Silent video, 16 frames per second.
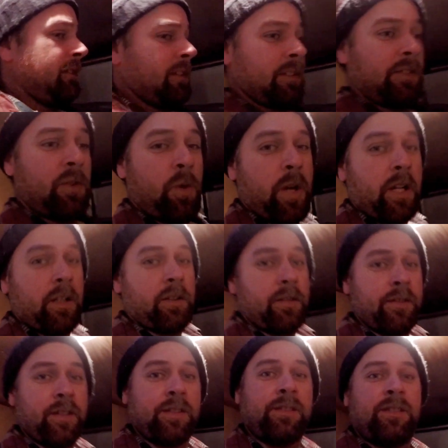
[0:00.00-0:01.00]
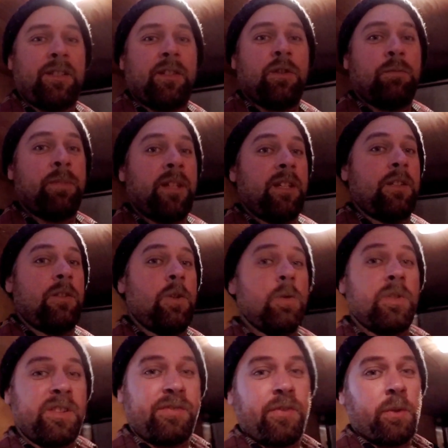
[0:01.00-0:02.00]
this trailer to still be
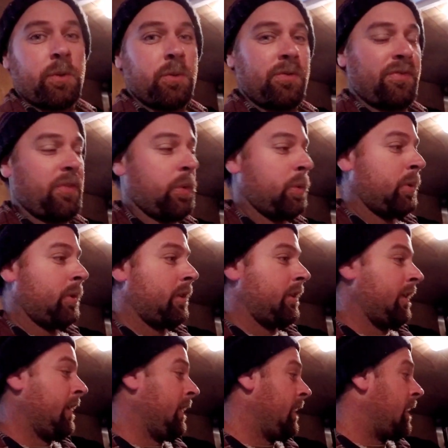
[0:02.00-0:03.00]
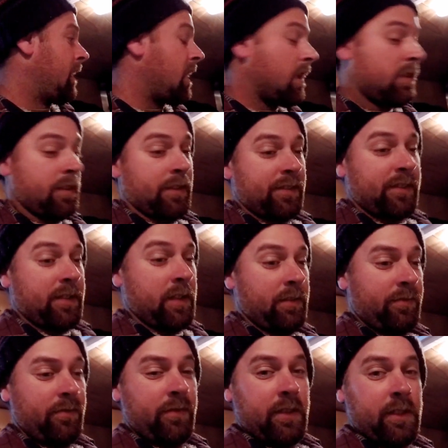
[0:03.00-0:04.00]
useful for hauling
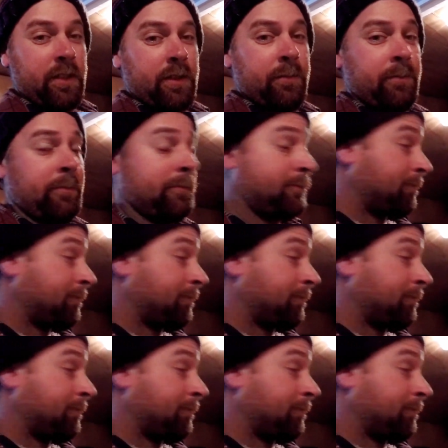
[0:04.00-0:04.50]
stuff, a